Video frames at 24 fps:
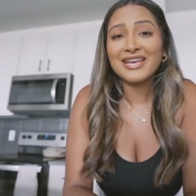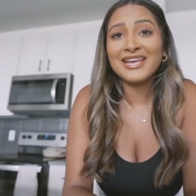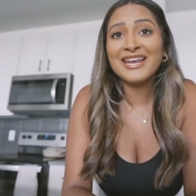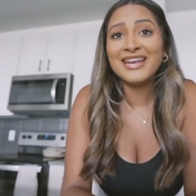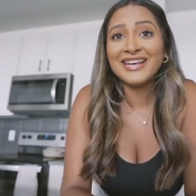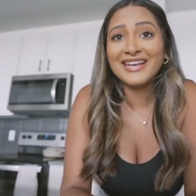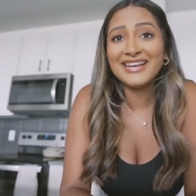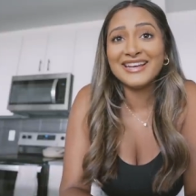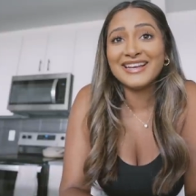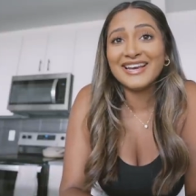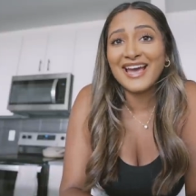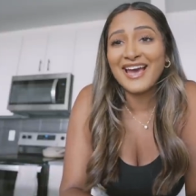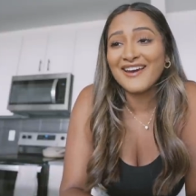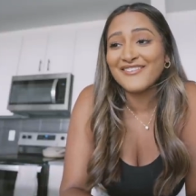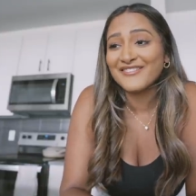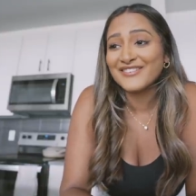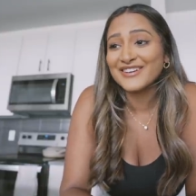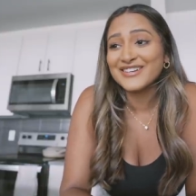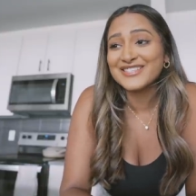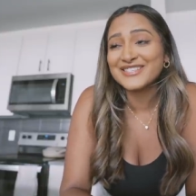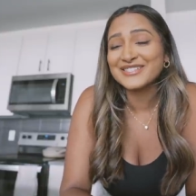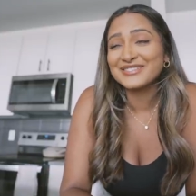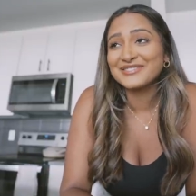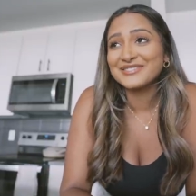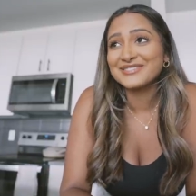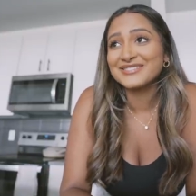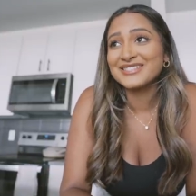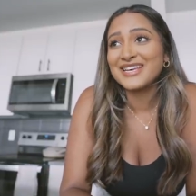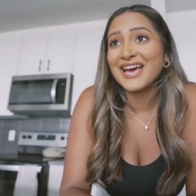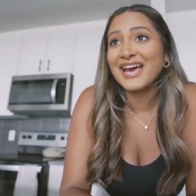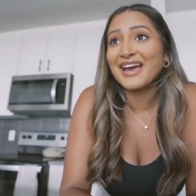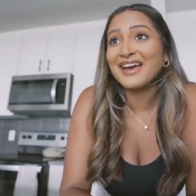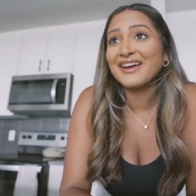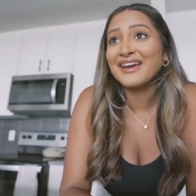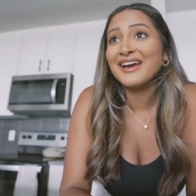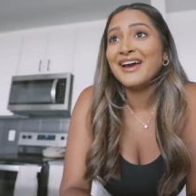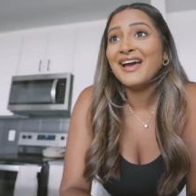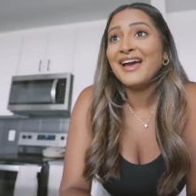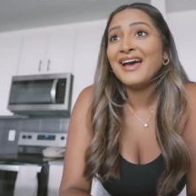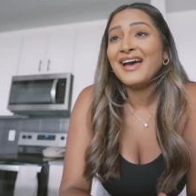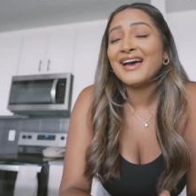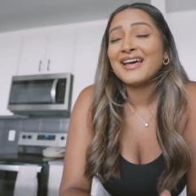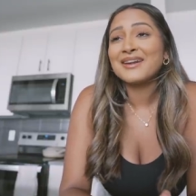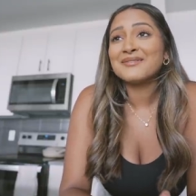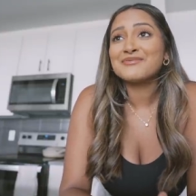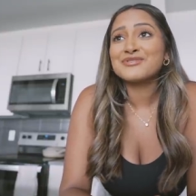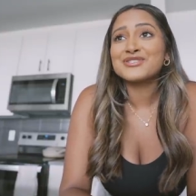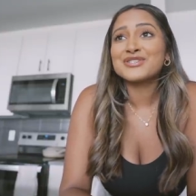eating every single day.
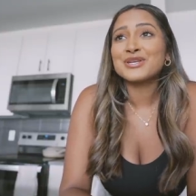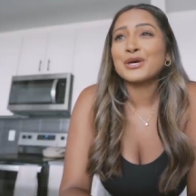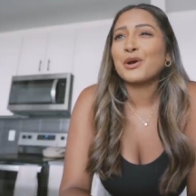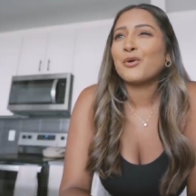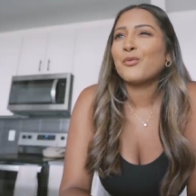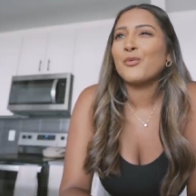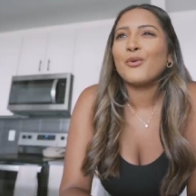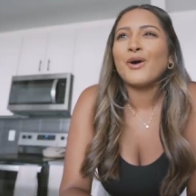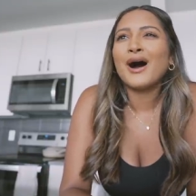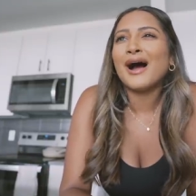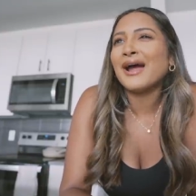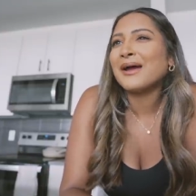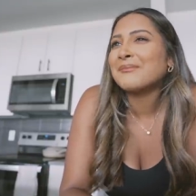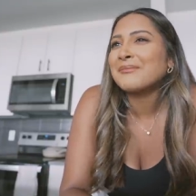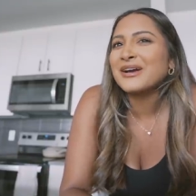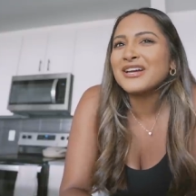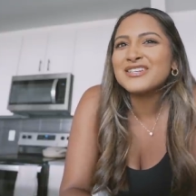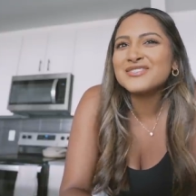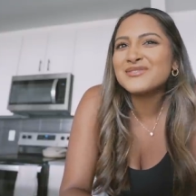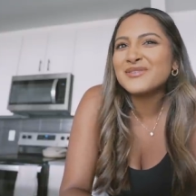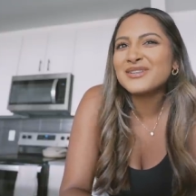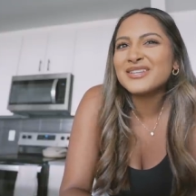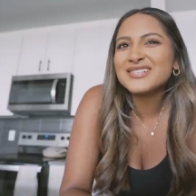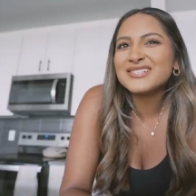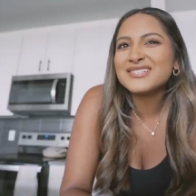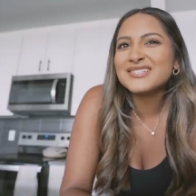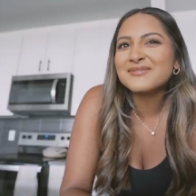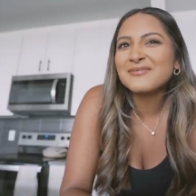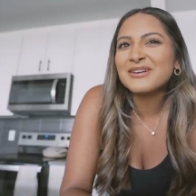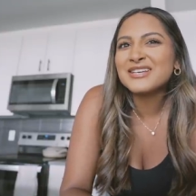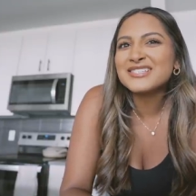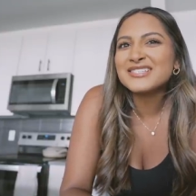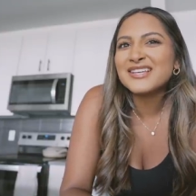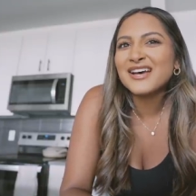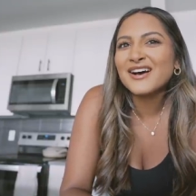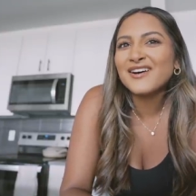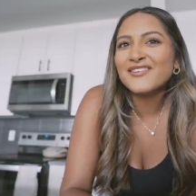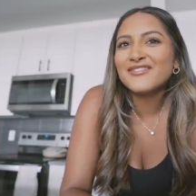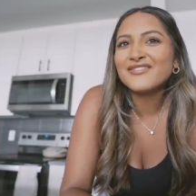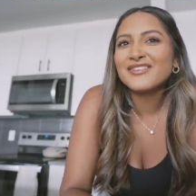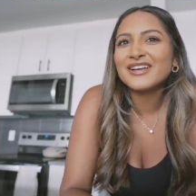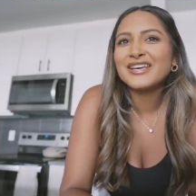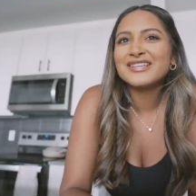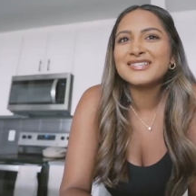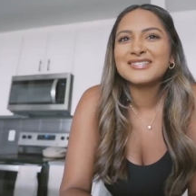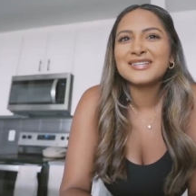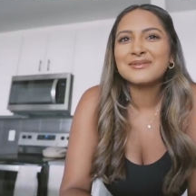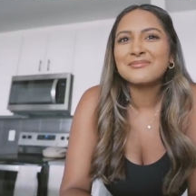And I'm just like, why am I doing this to myself?
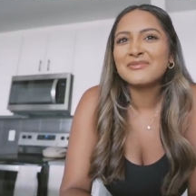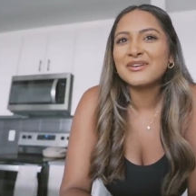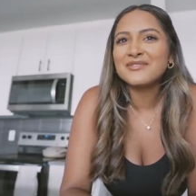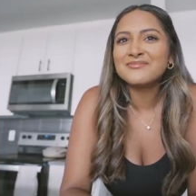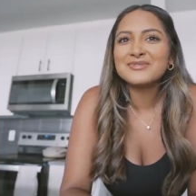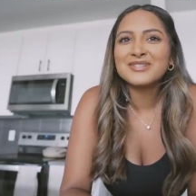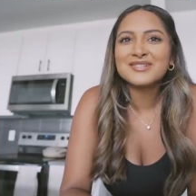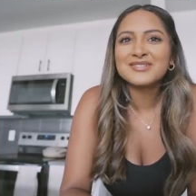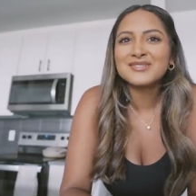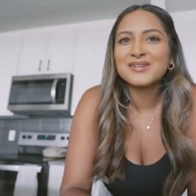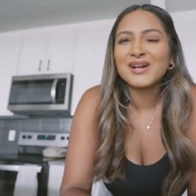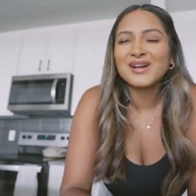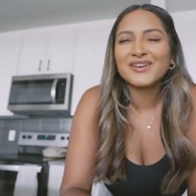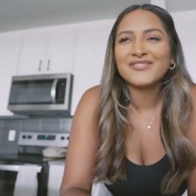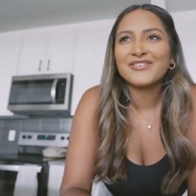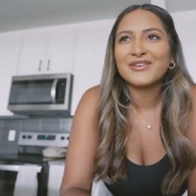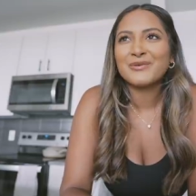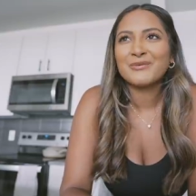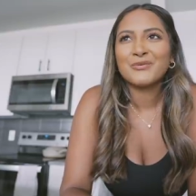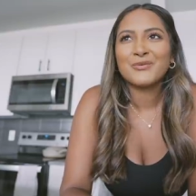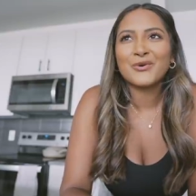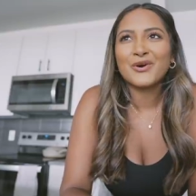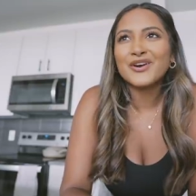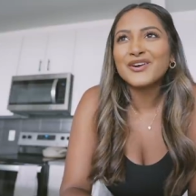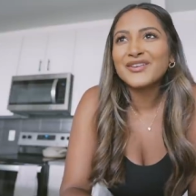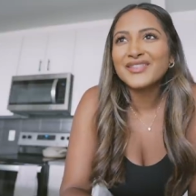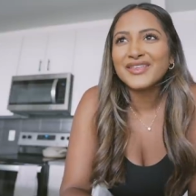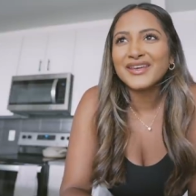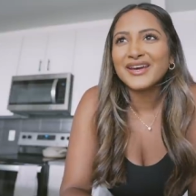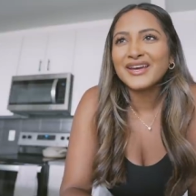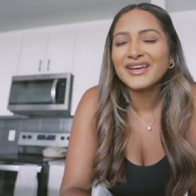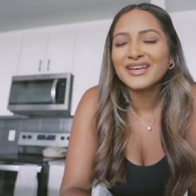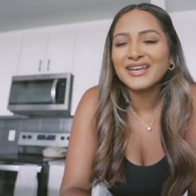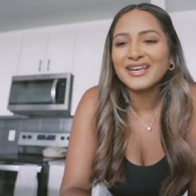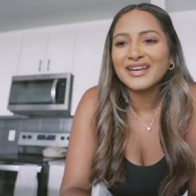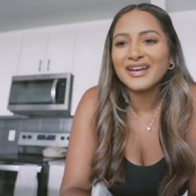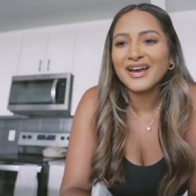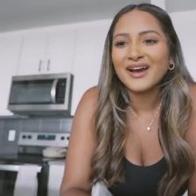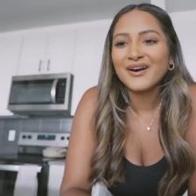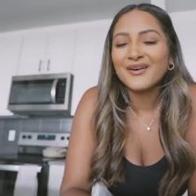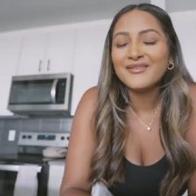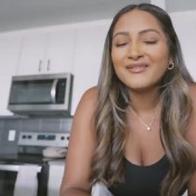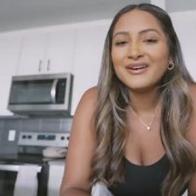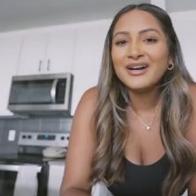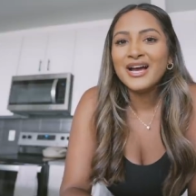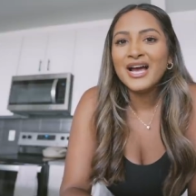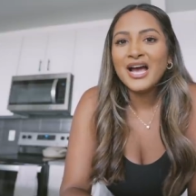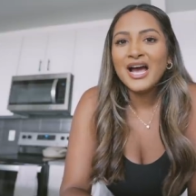Like sometimes it's not even worth it, you
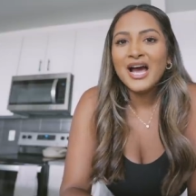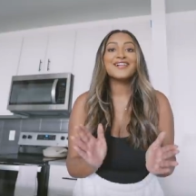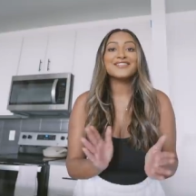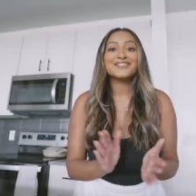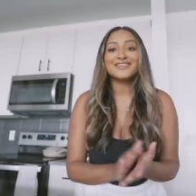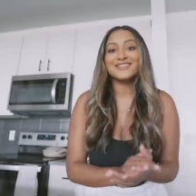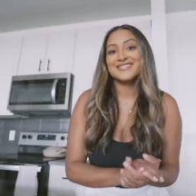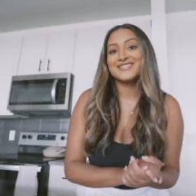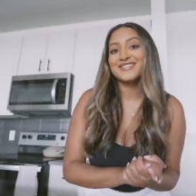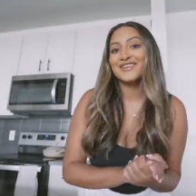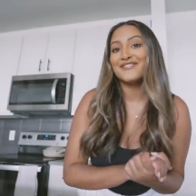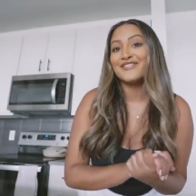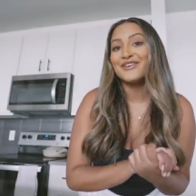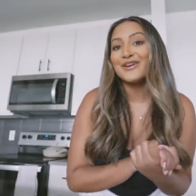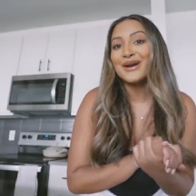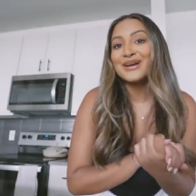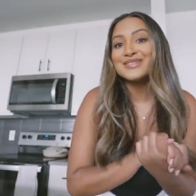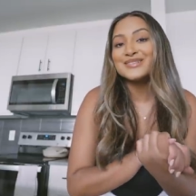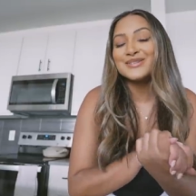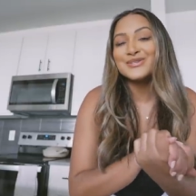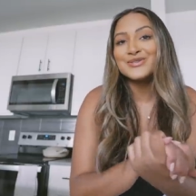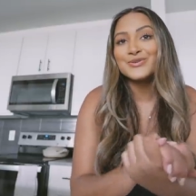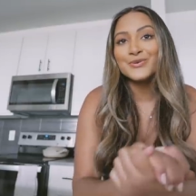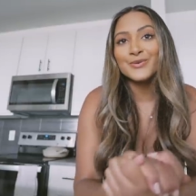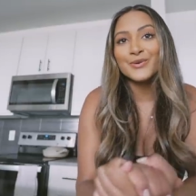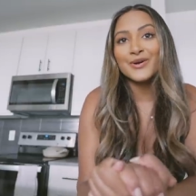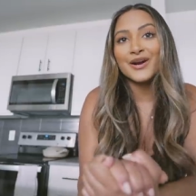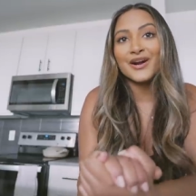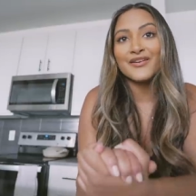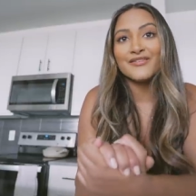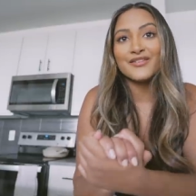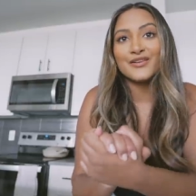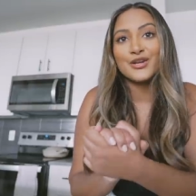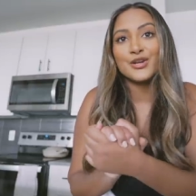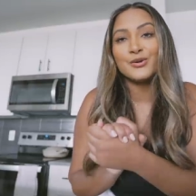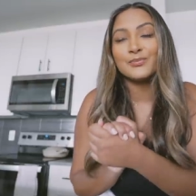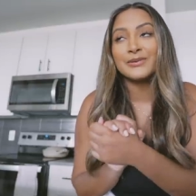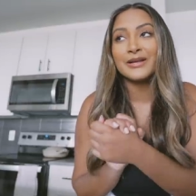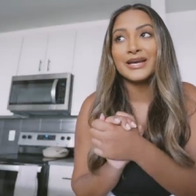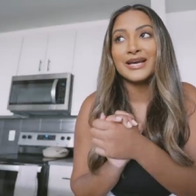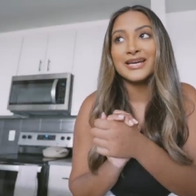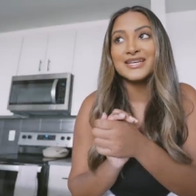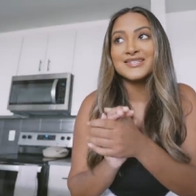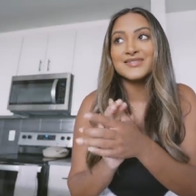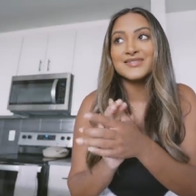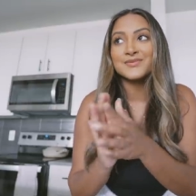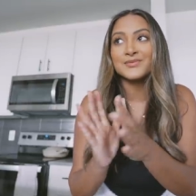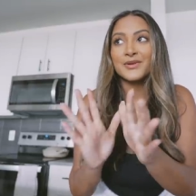know? Let's give you guys a tour of the new
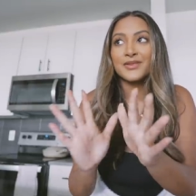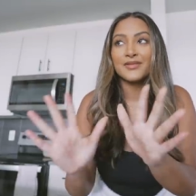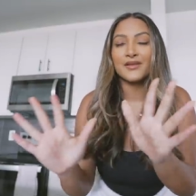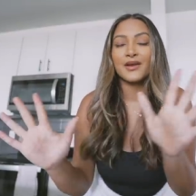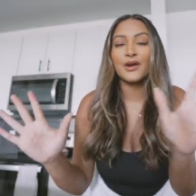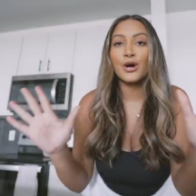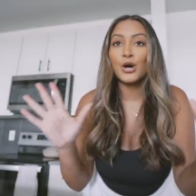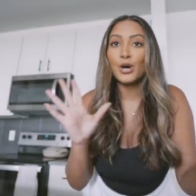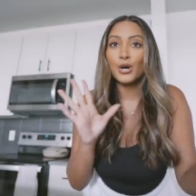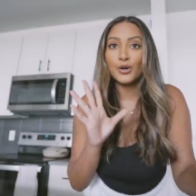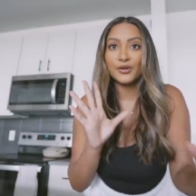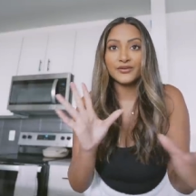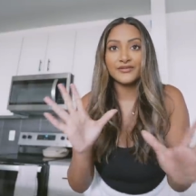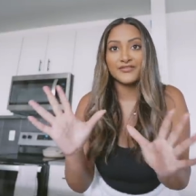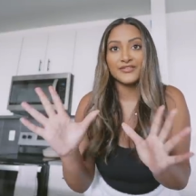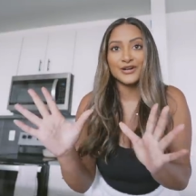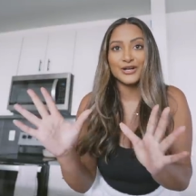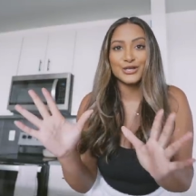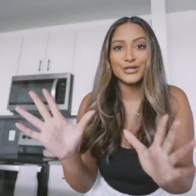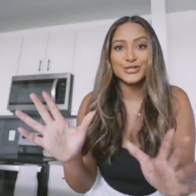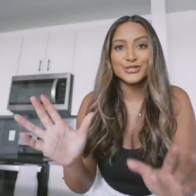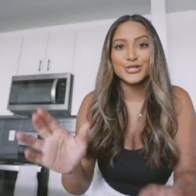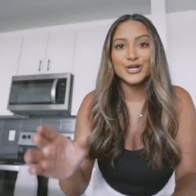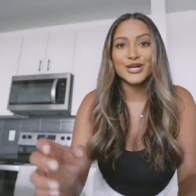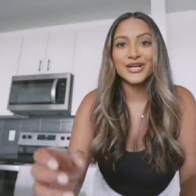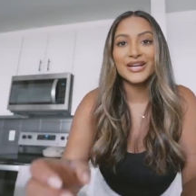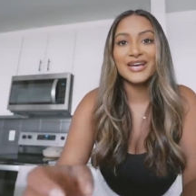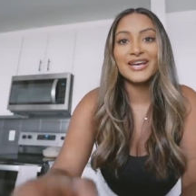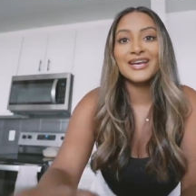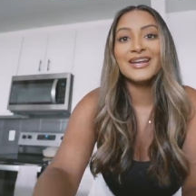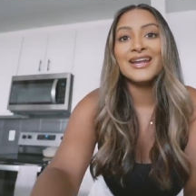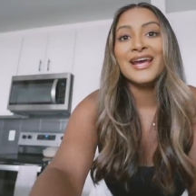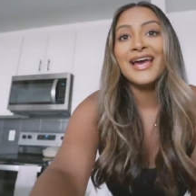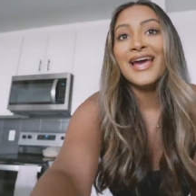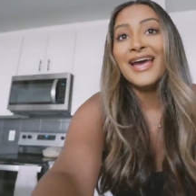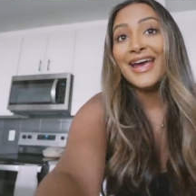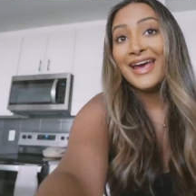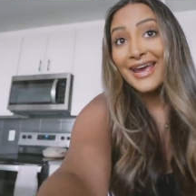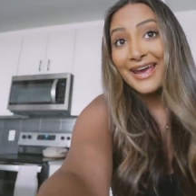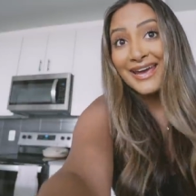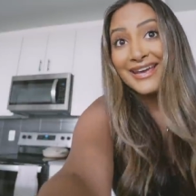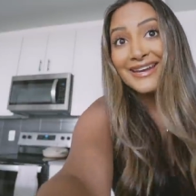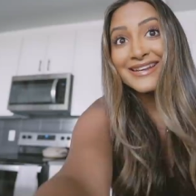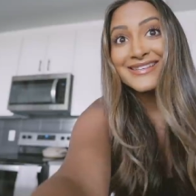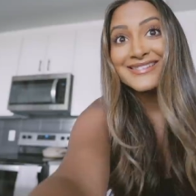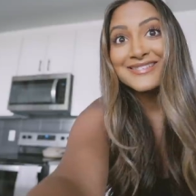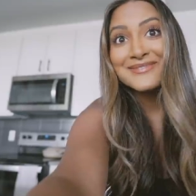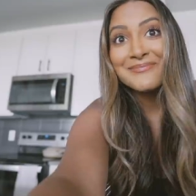place with like all the furniture in it.
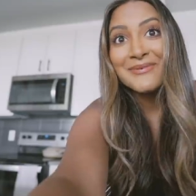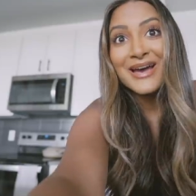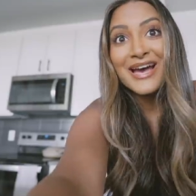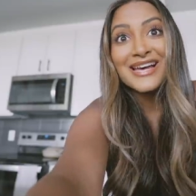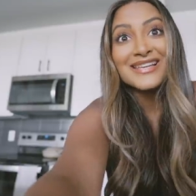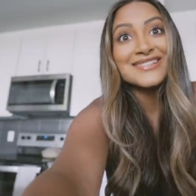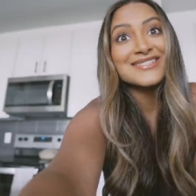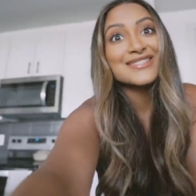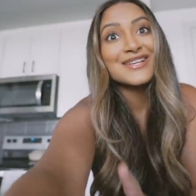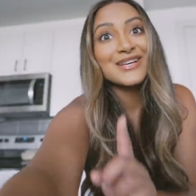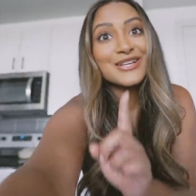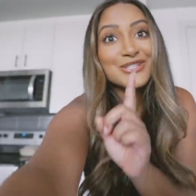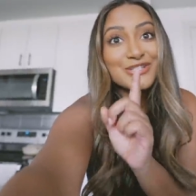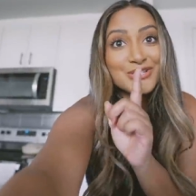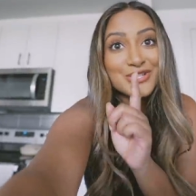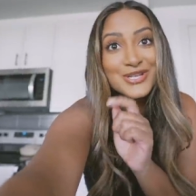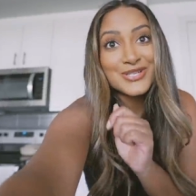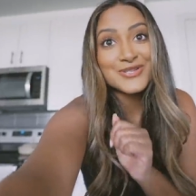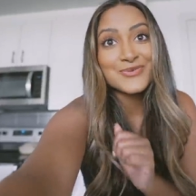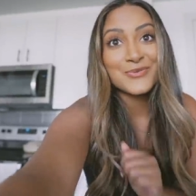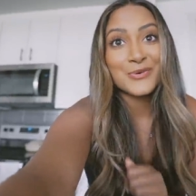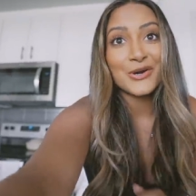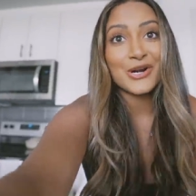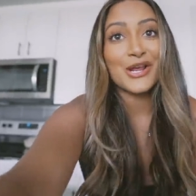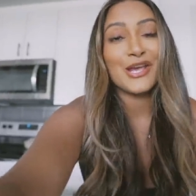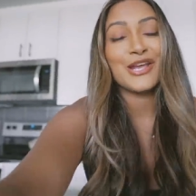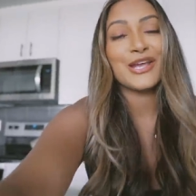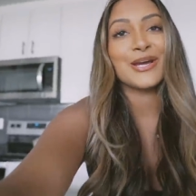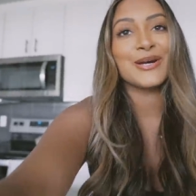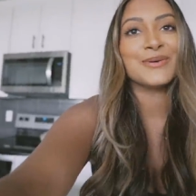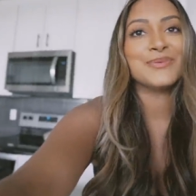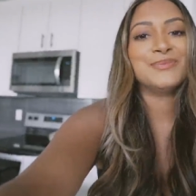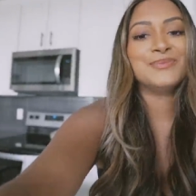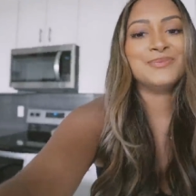It is a mess, just warning you.